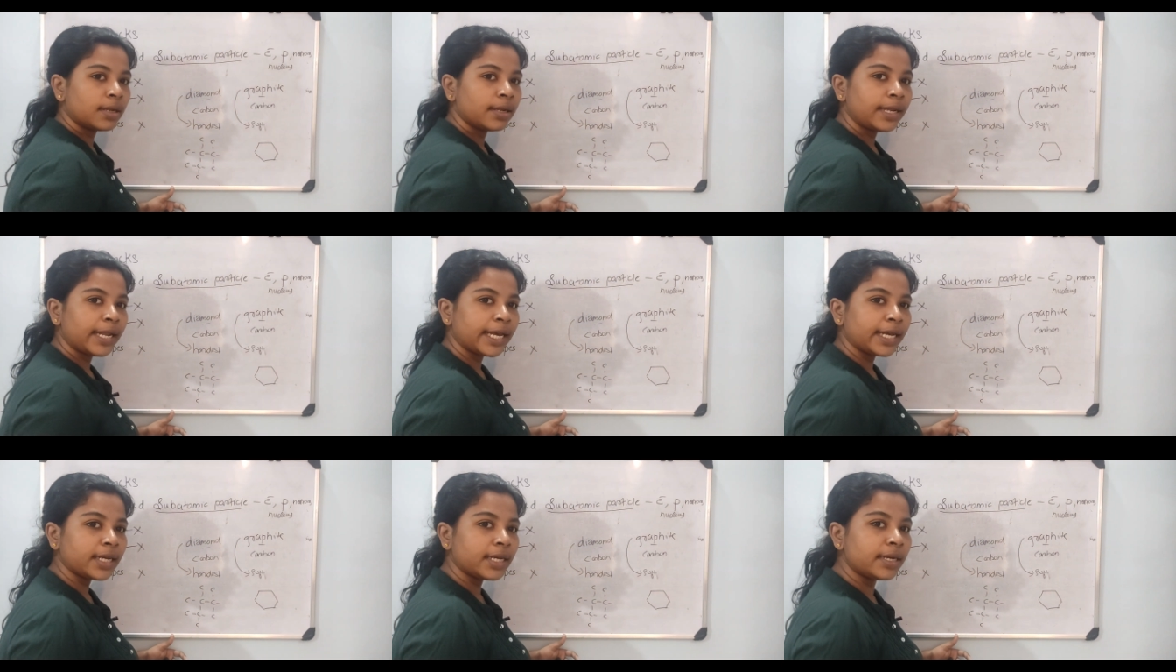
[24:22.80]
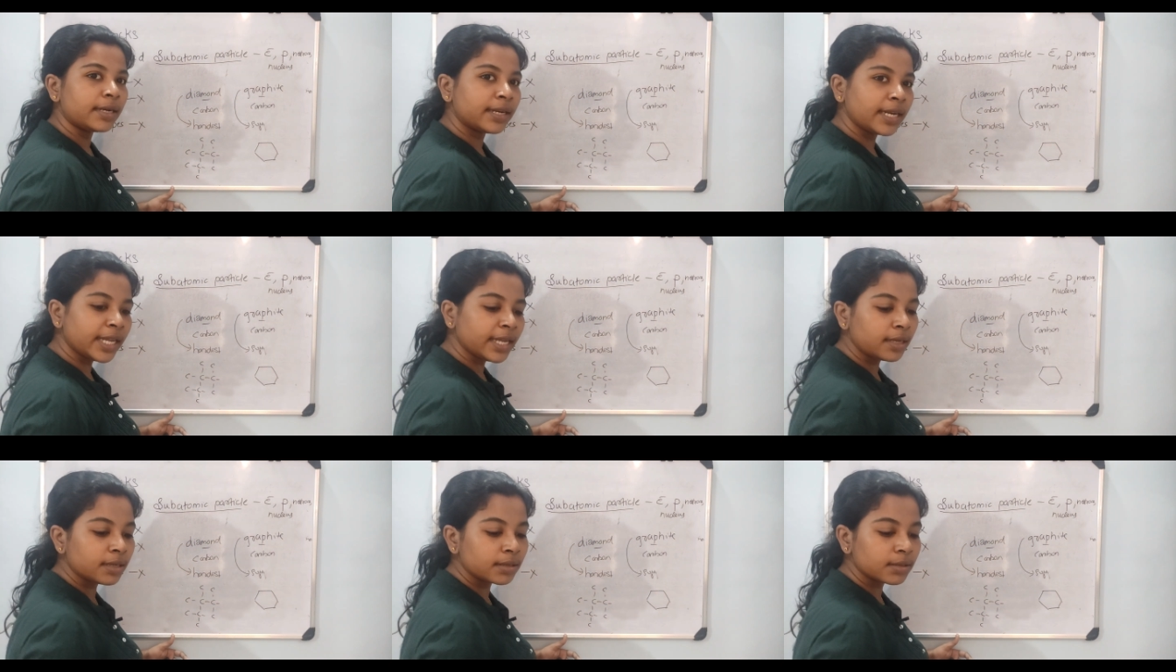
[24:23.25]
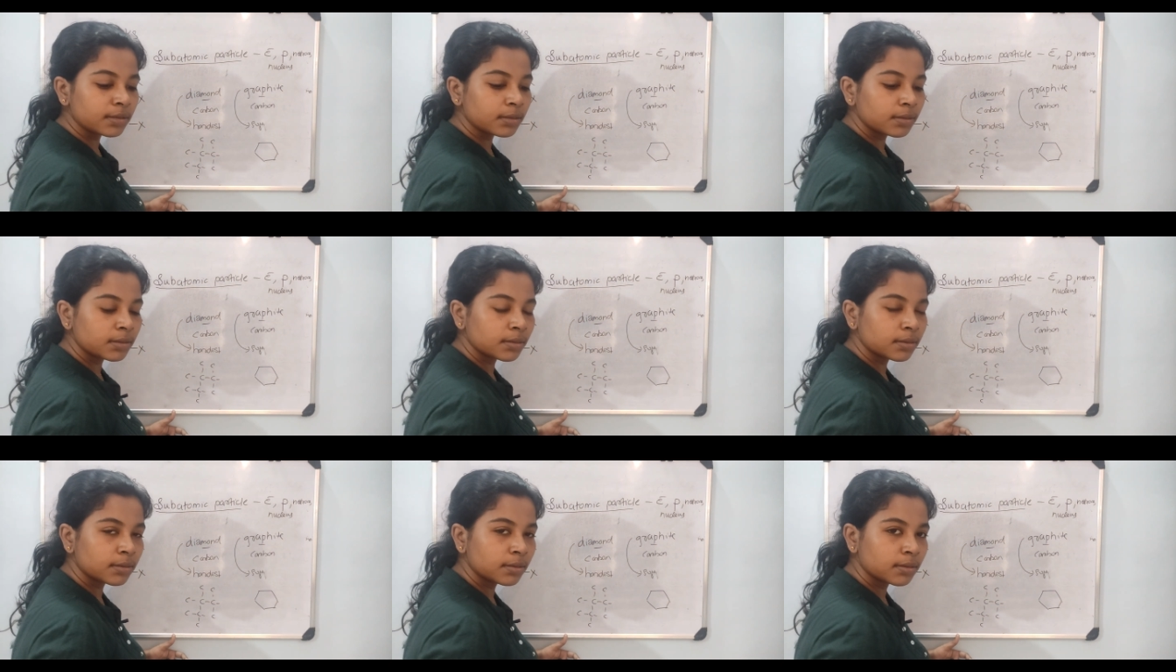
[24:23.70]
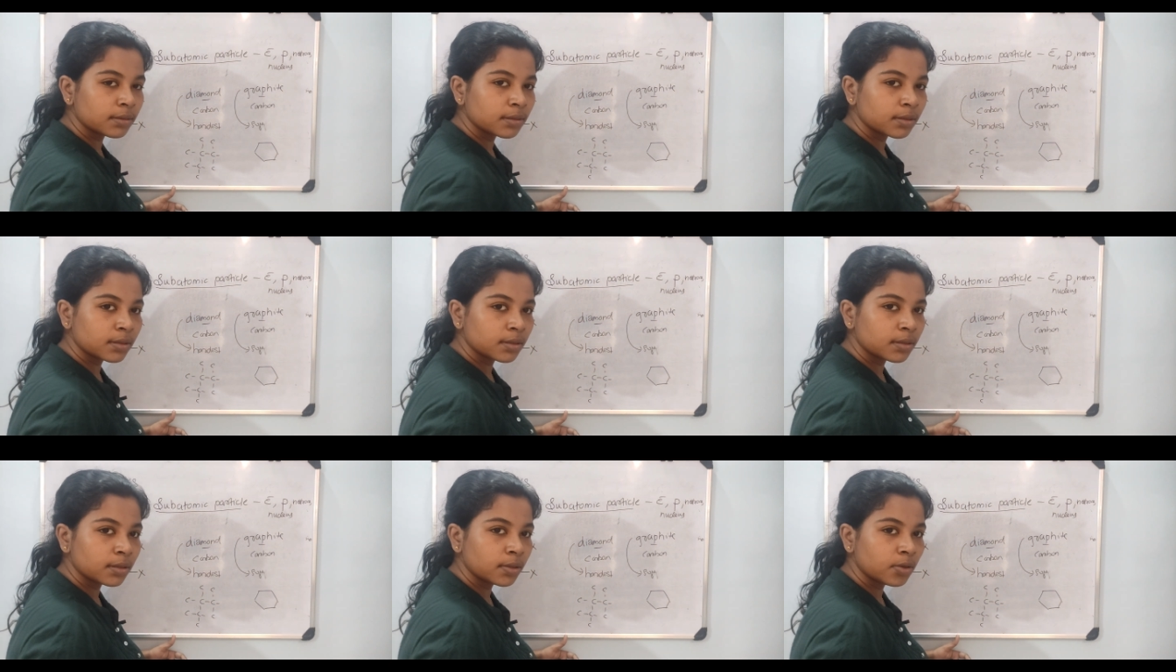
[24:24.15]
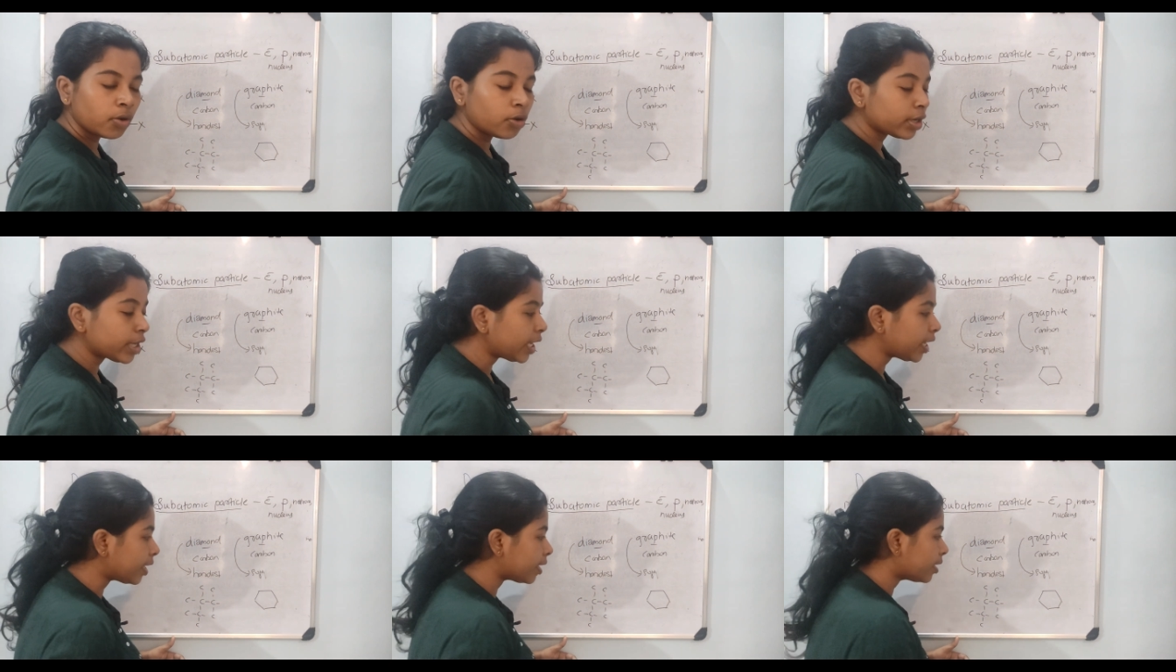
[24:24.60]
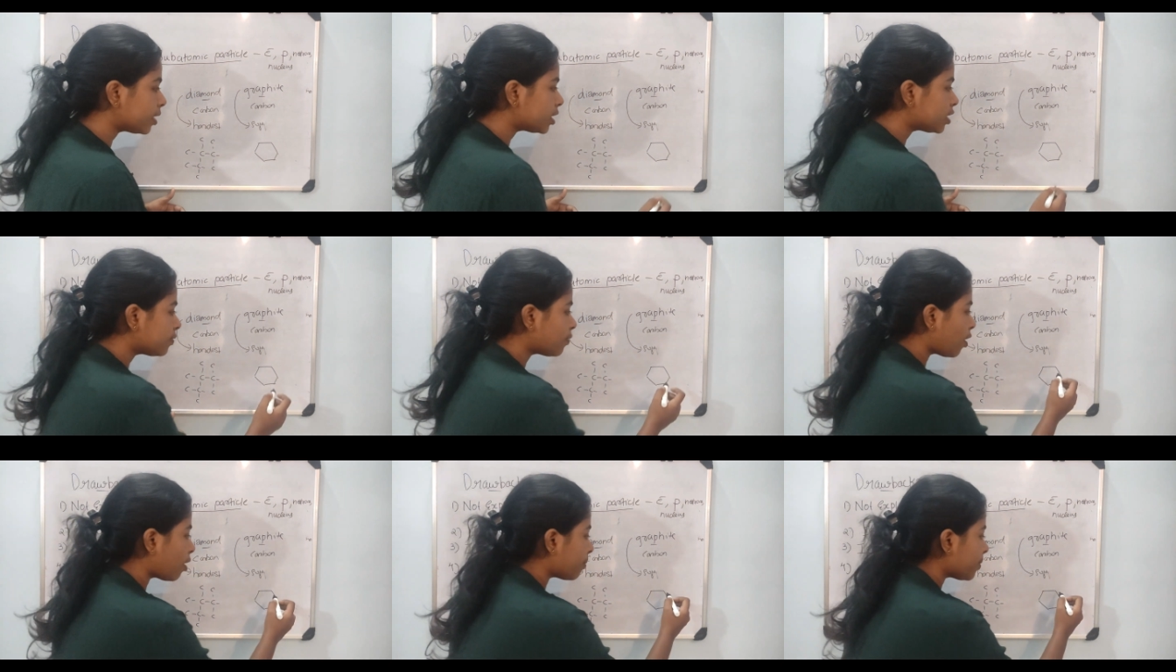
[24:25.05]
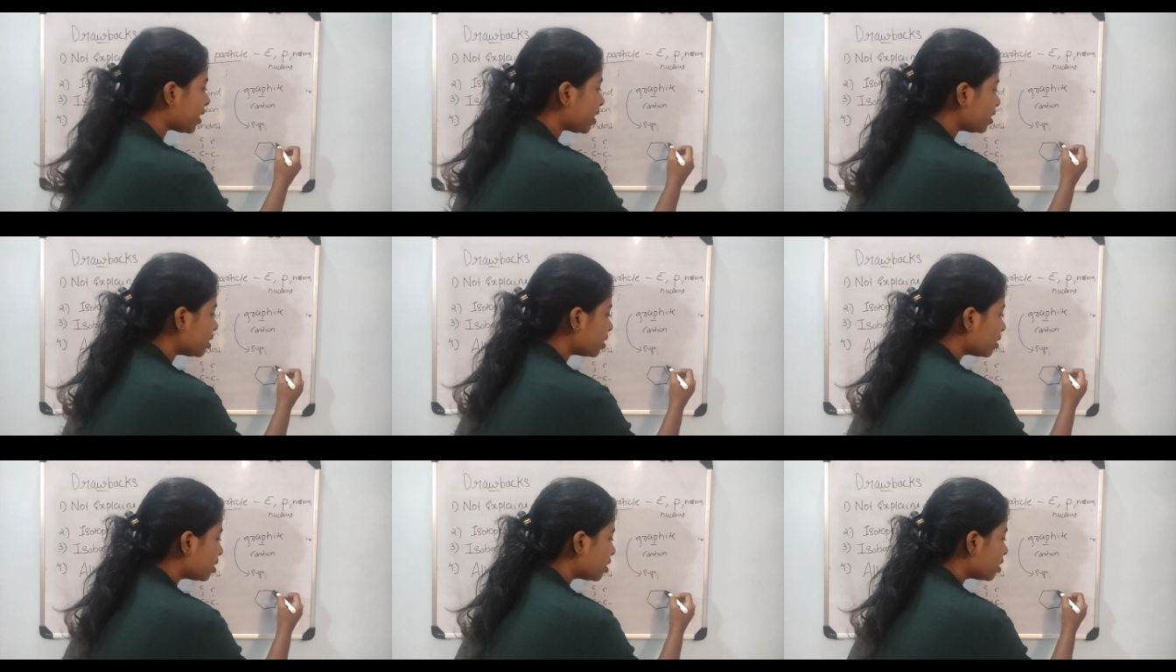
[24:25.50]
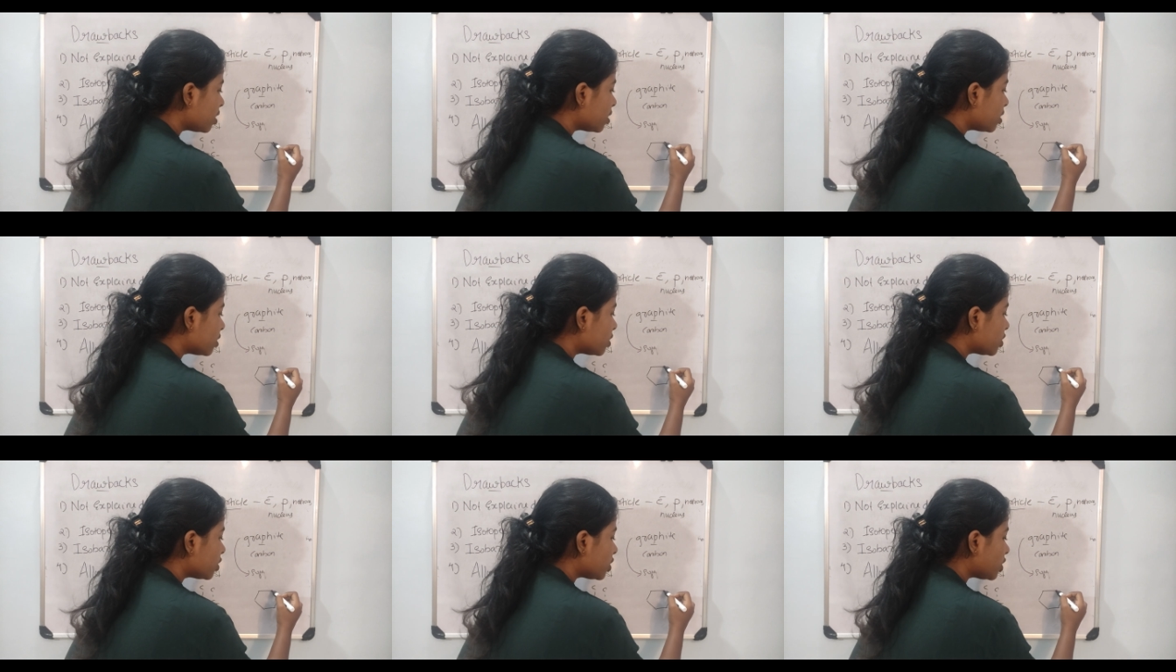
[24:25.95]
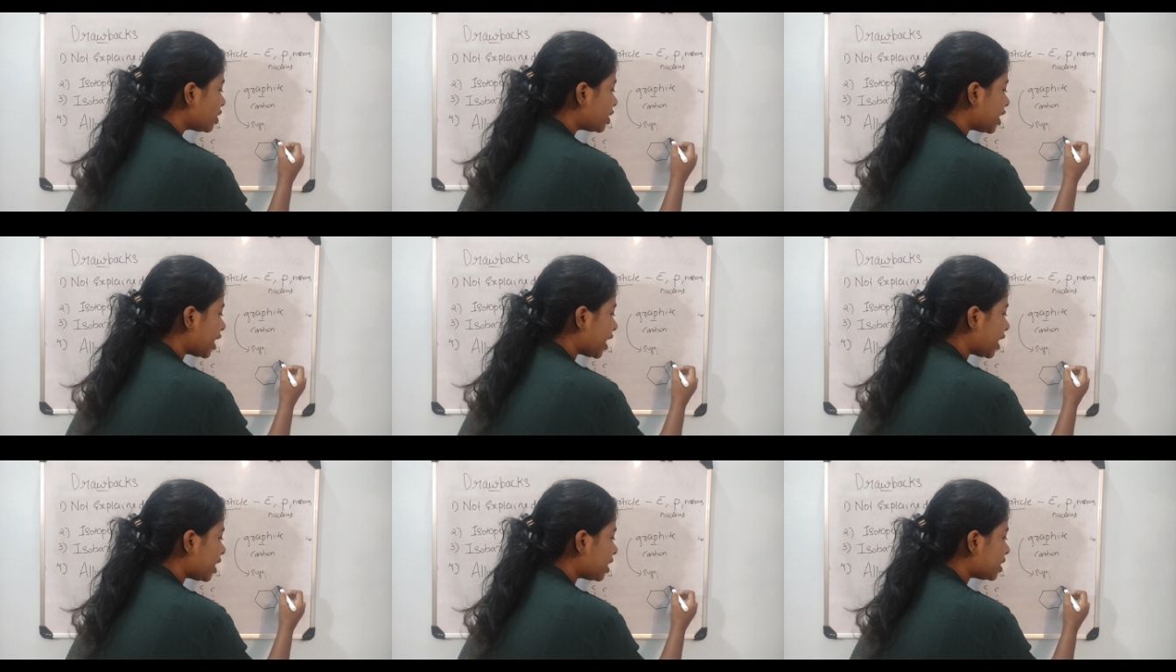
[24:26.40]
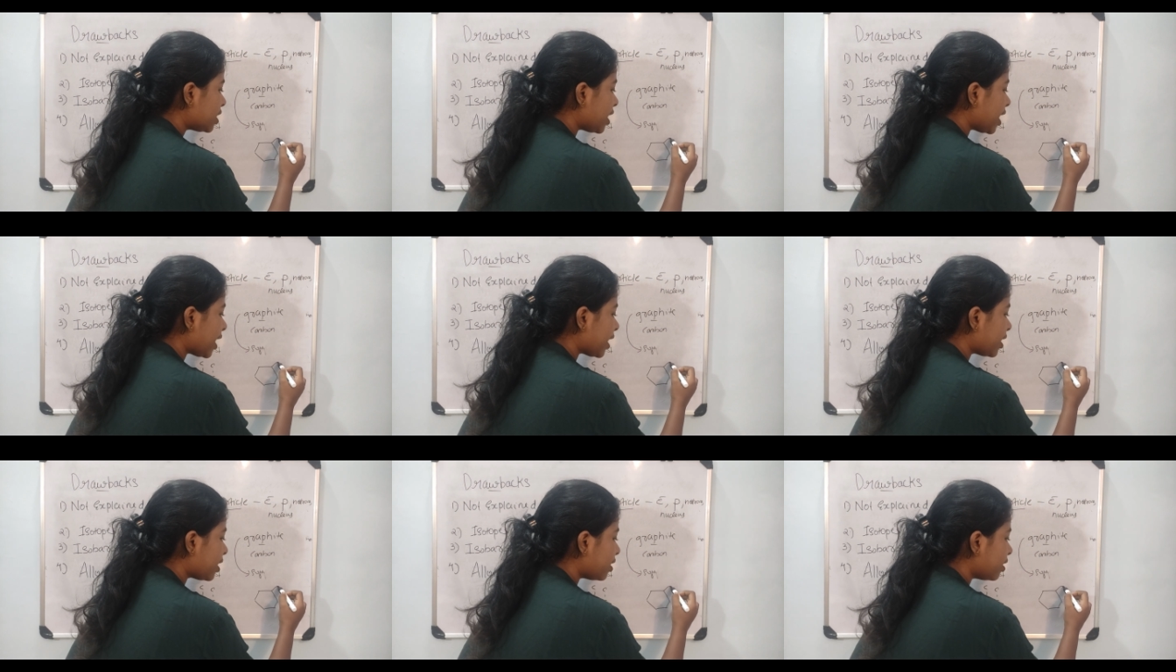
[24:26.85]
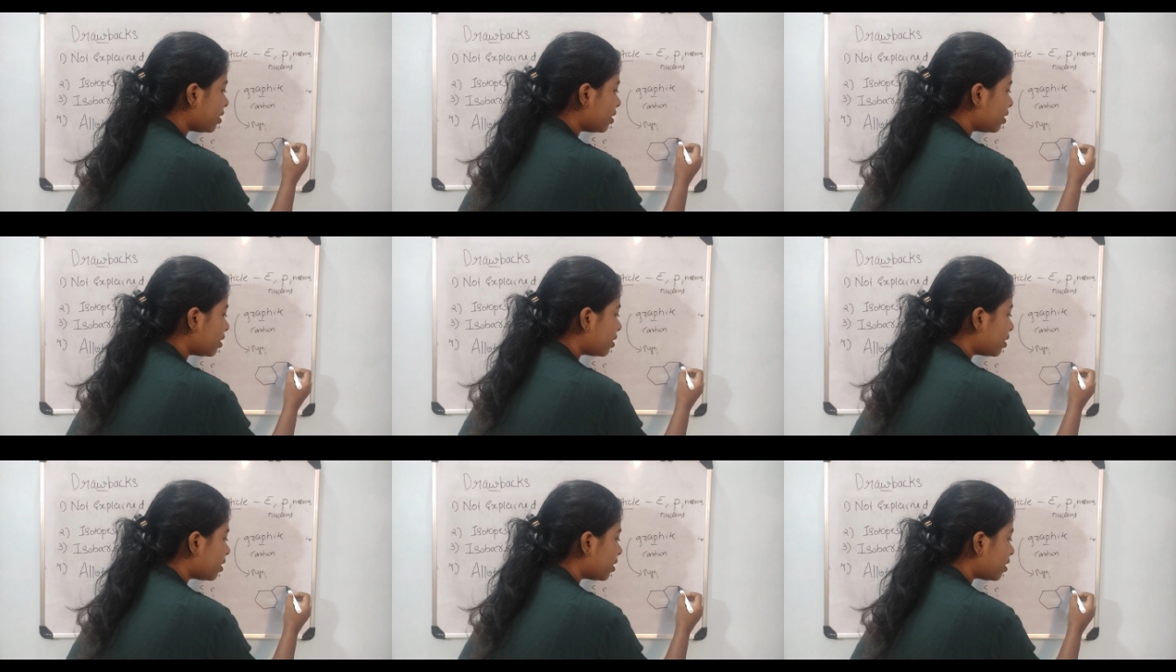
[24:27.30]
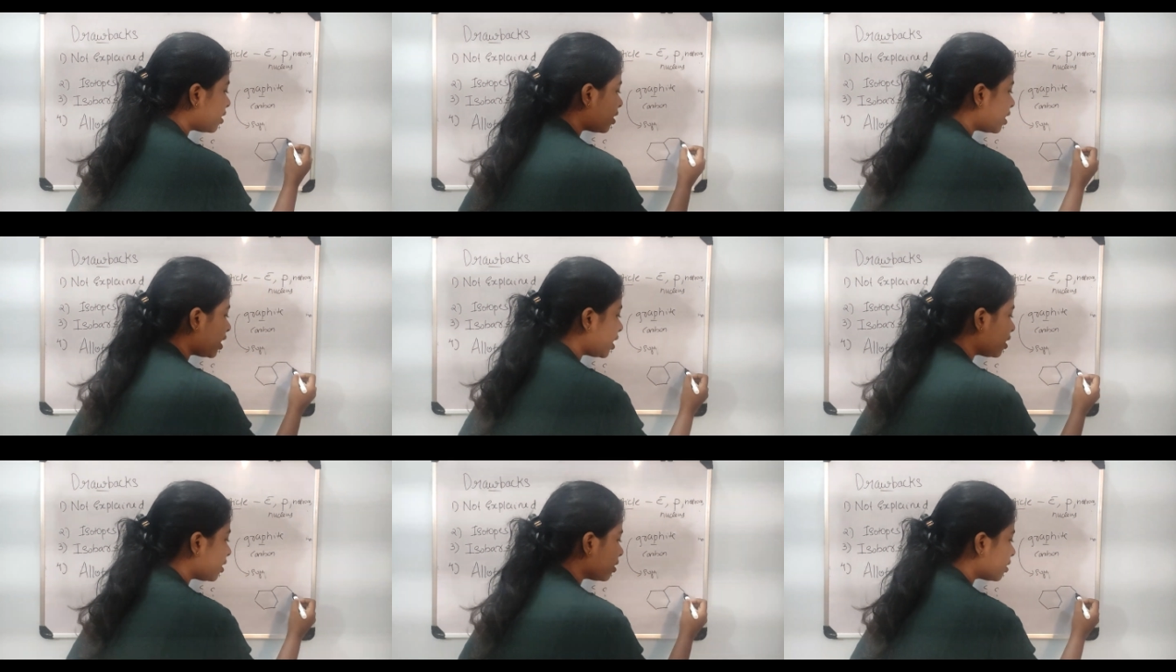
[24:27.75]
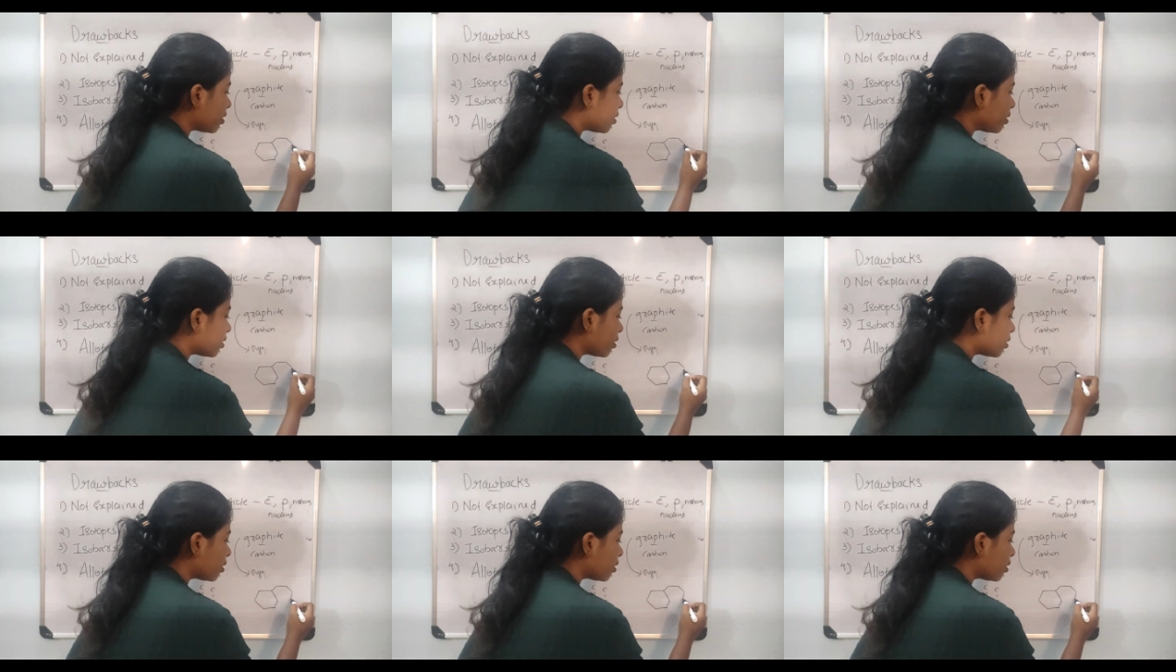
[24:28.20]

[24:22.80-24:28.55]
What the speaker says: like a ring. Okay, it's forming chains like a ring.